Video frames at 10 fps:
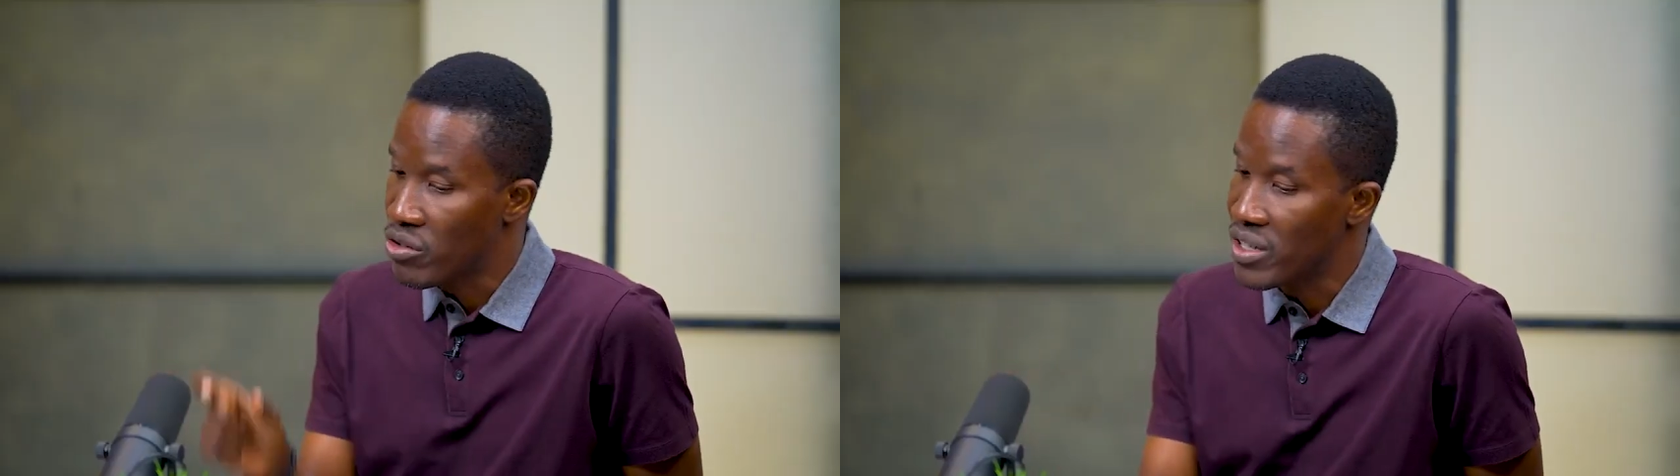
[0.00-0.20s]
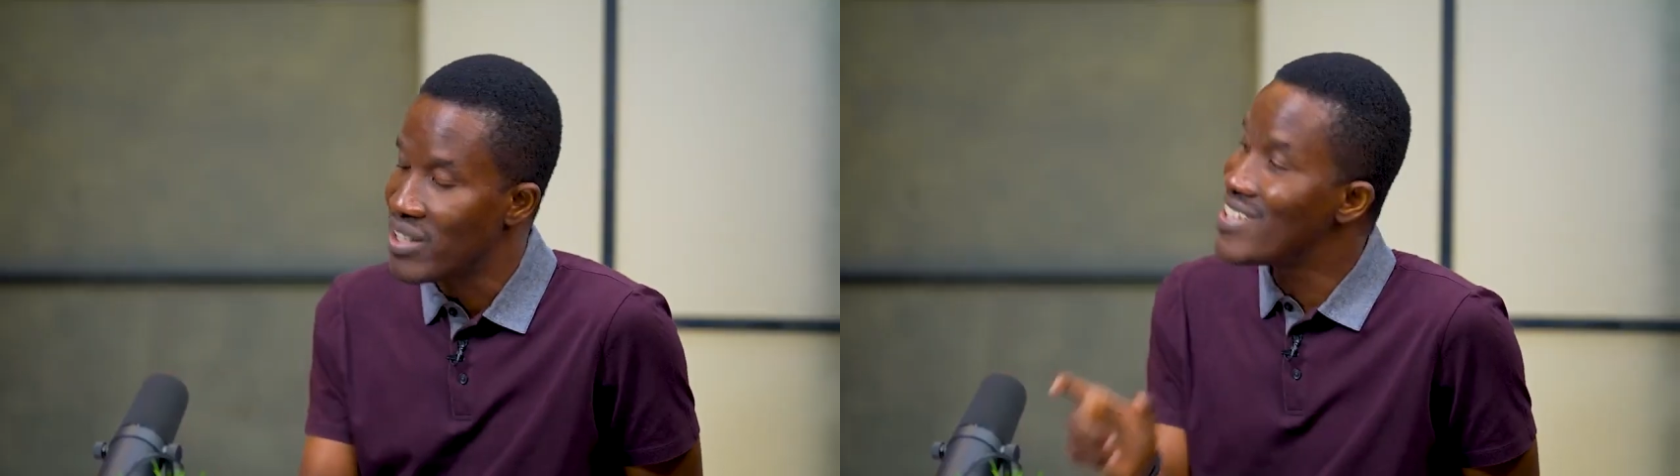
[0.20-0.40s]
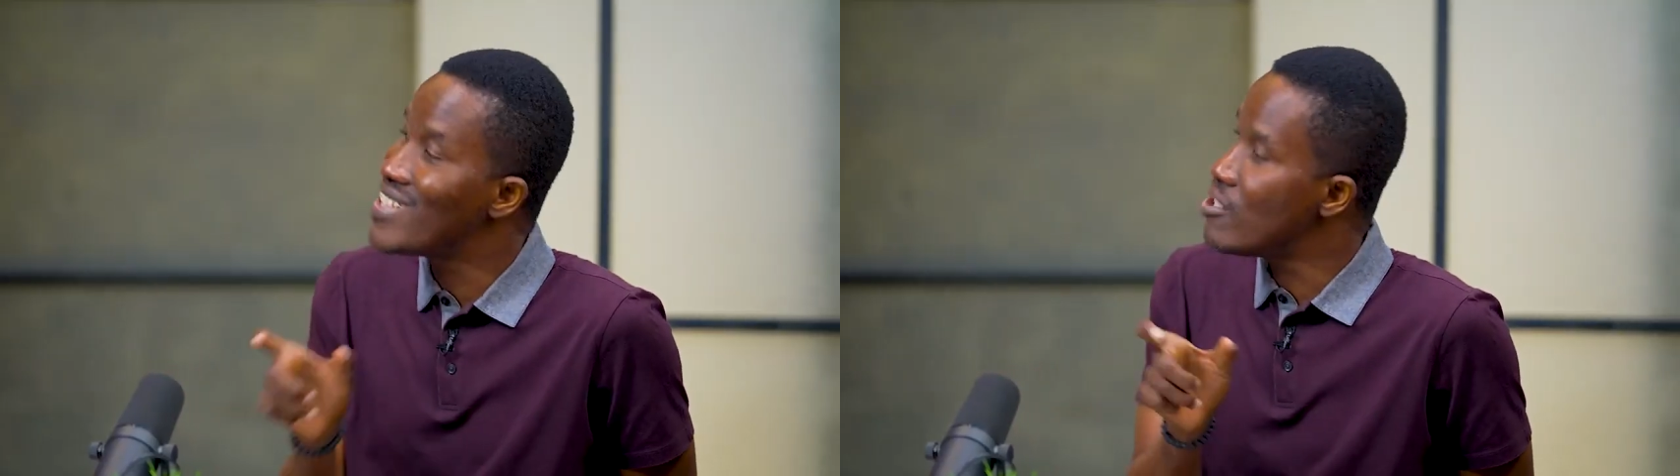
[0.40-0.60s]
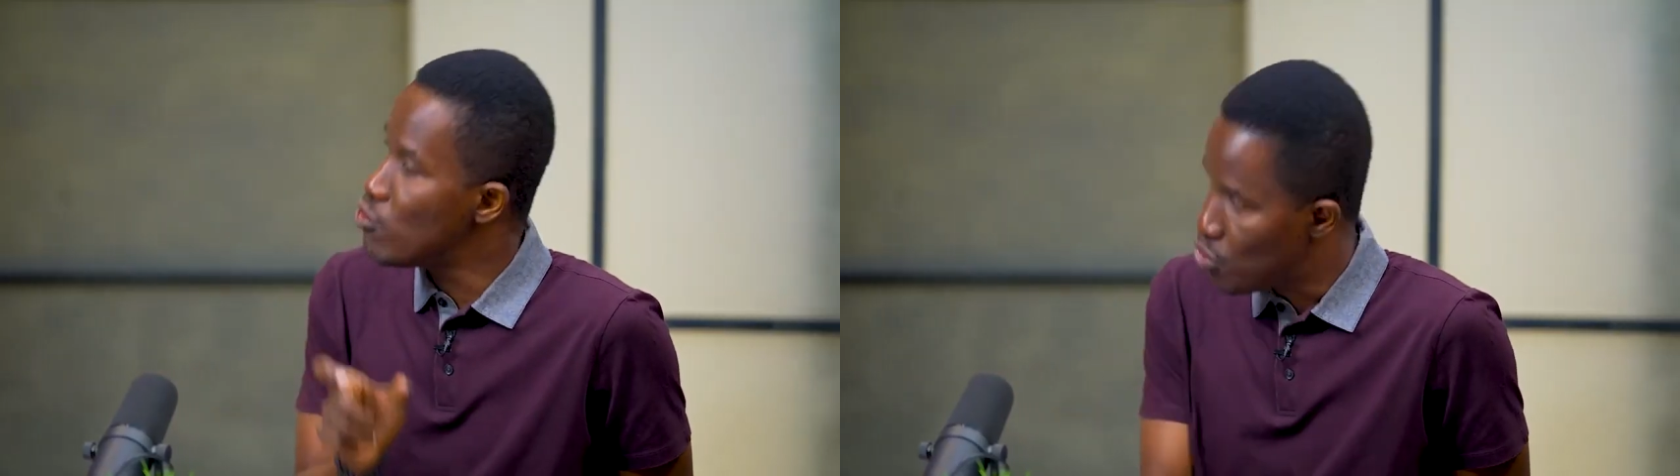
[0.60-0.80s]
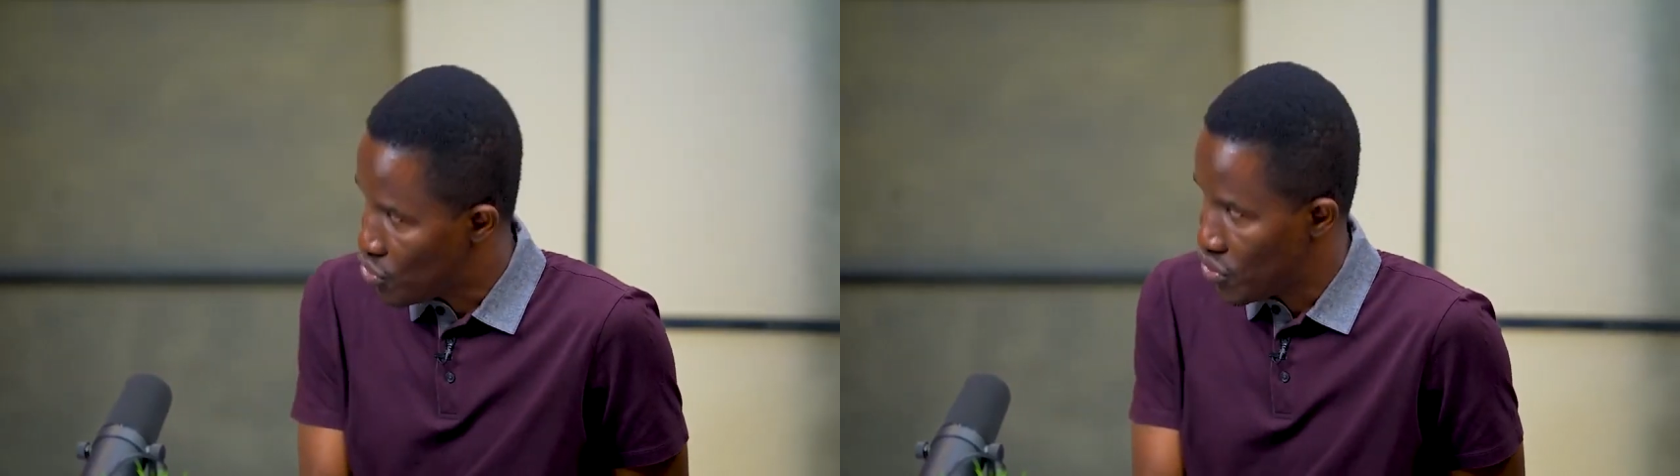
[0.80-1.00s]

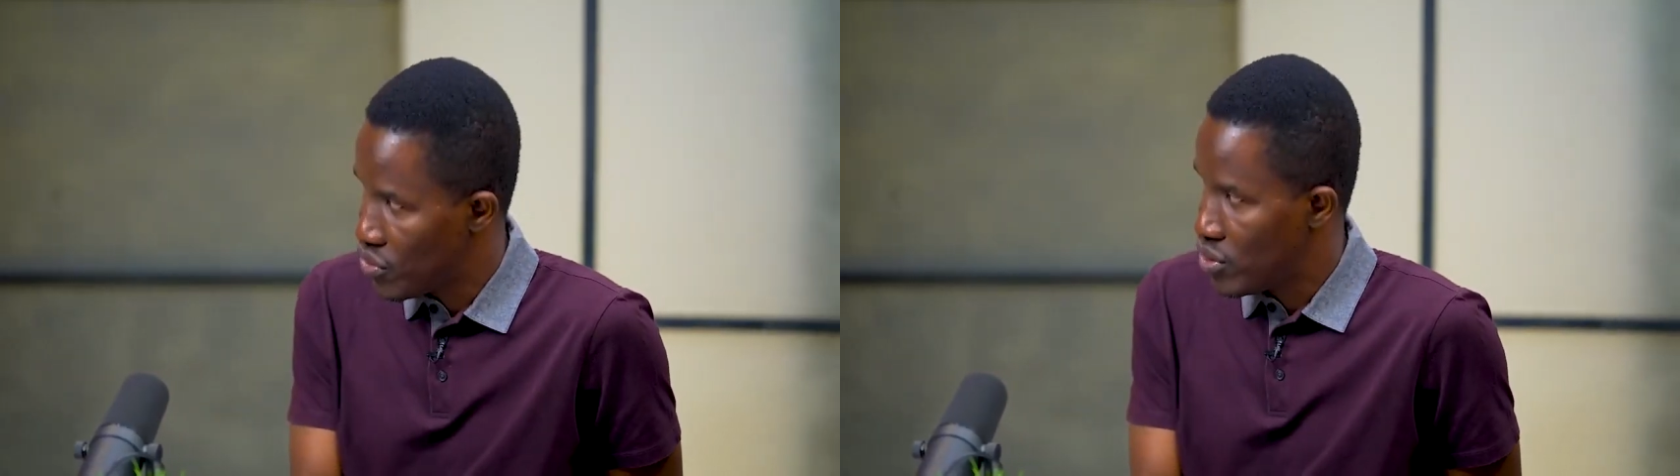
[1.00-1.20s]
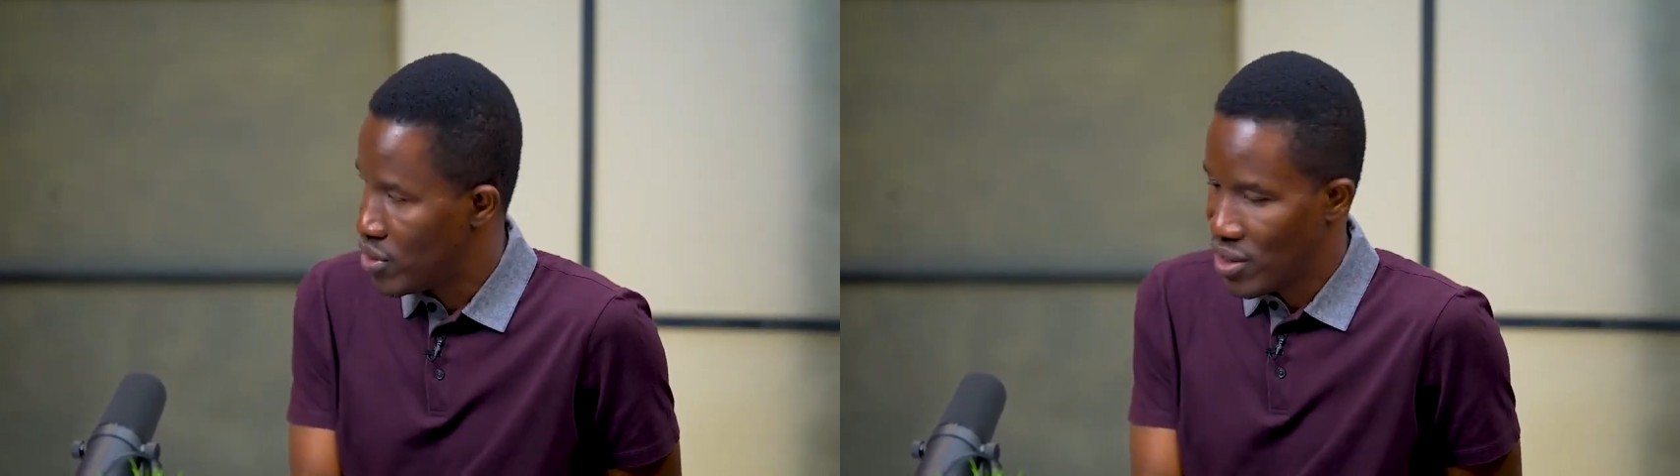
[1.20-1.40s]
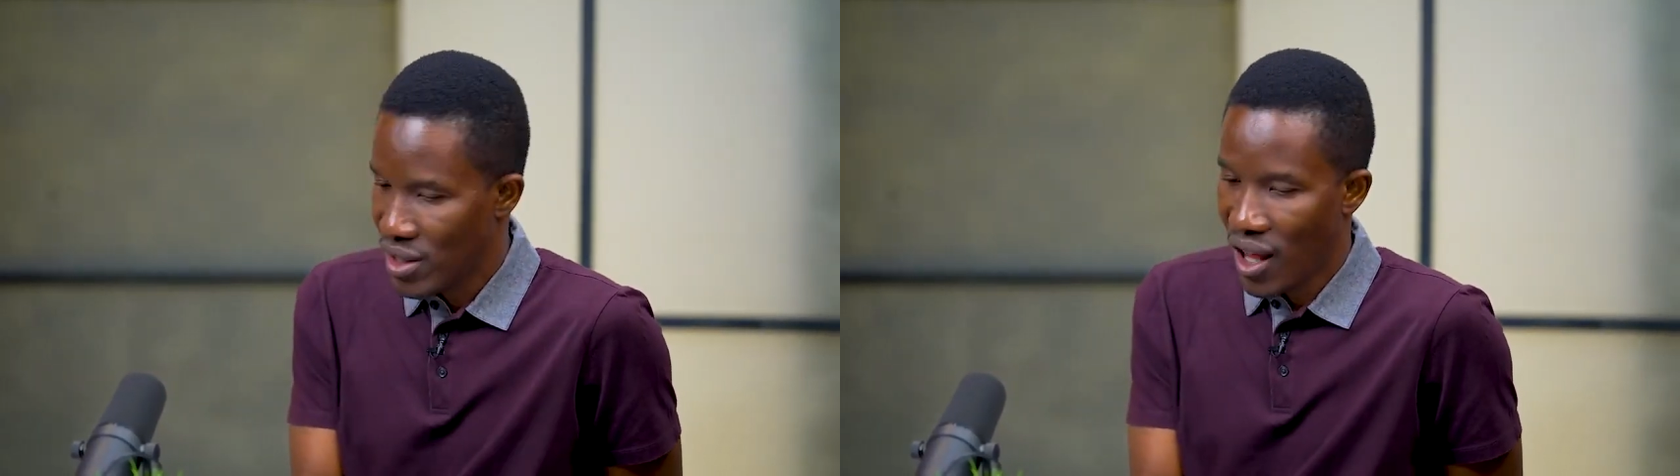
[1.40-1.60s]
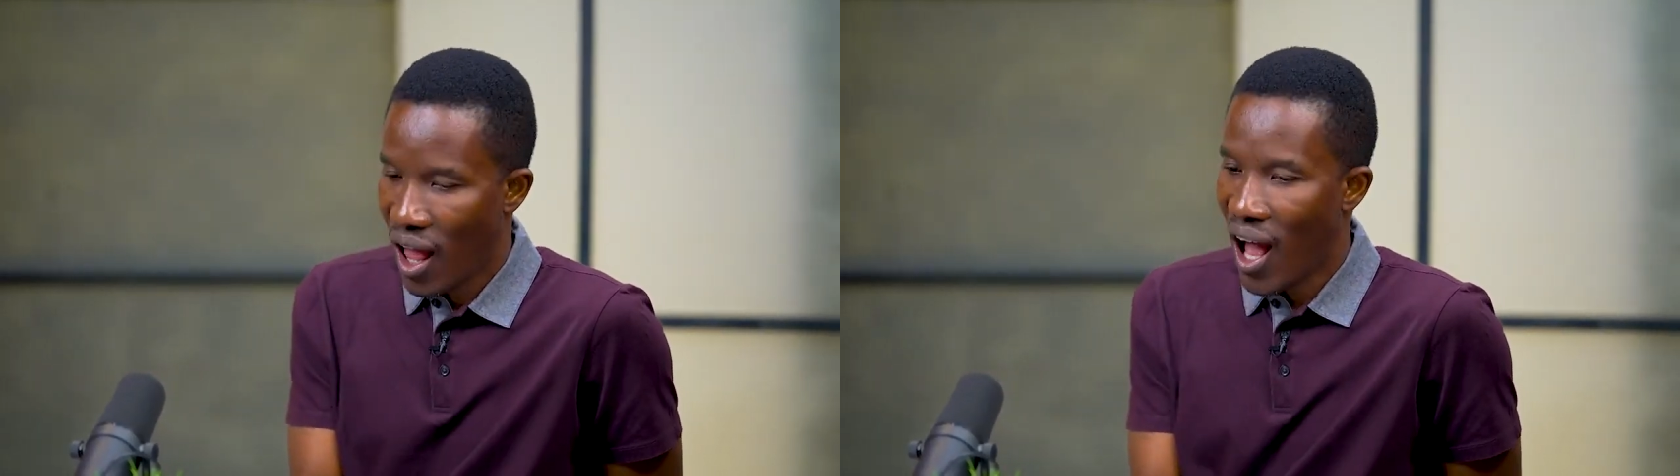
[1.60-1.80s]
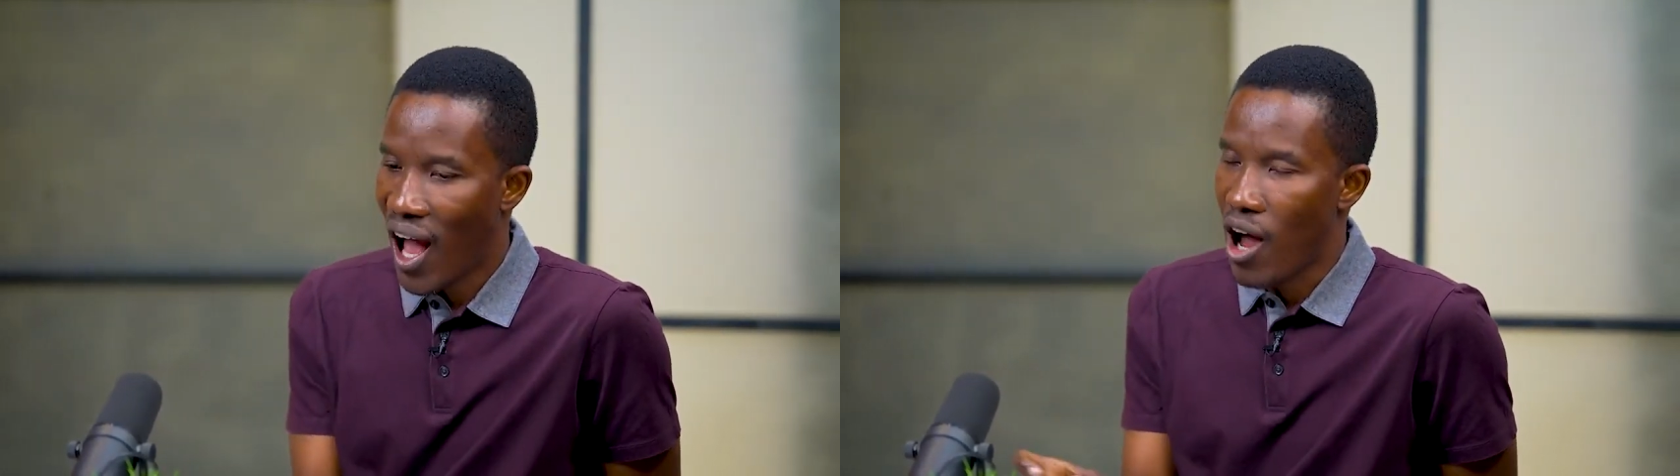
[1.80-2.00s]
reduce
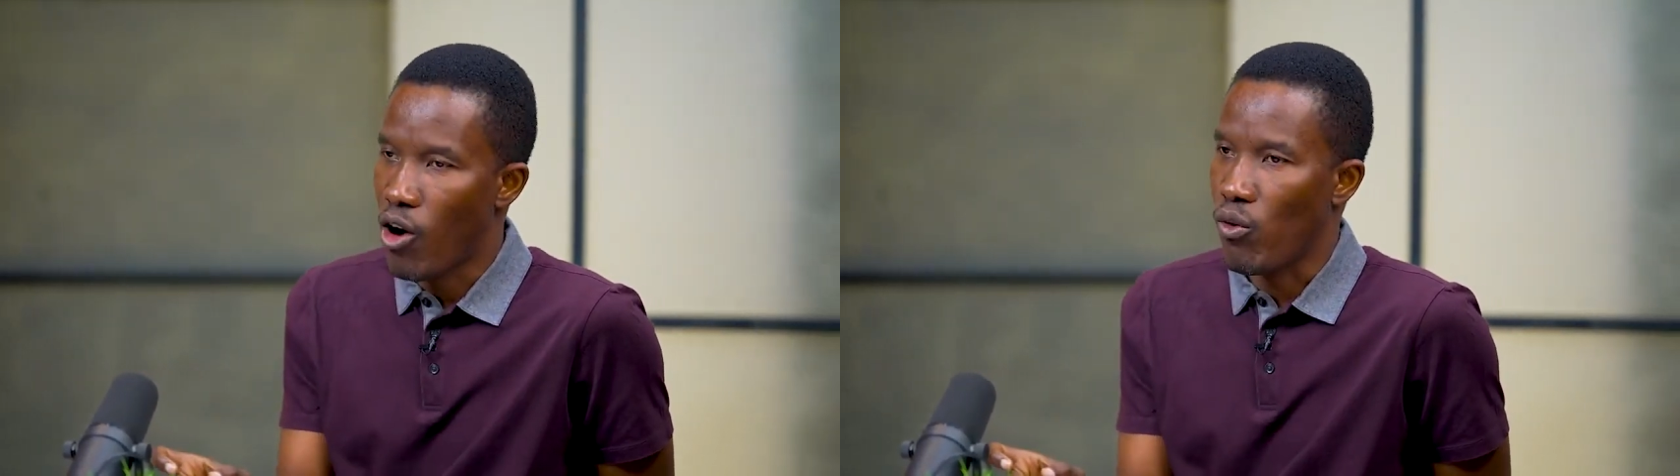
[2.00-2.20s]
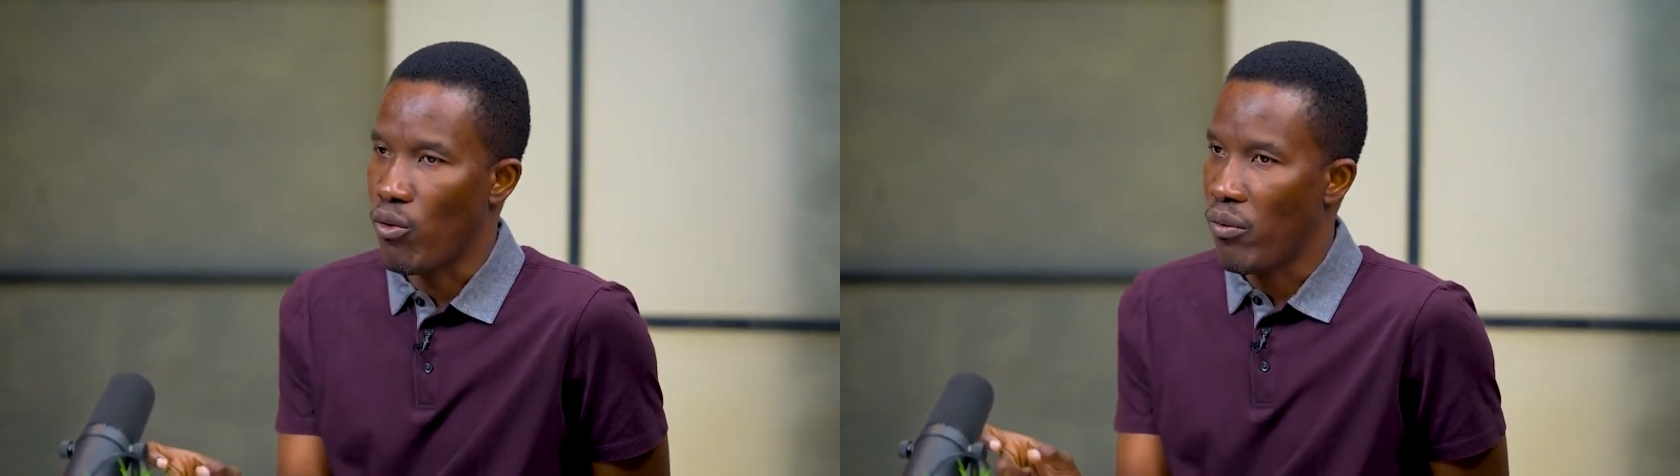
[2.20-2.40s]
how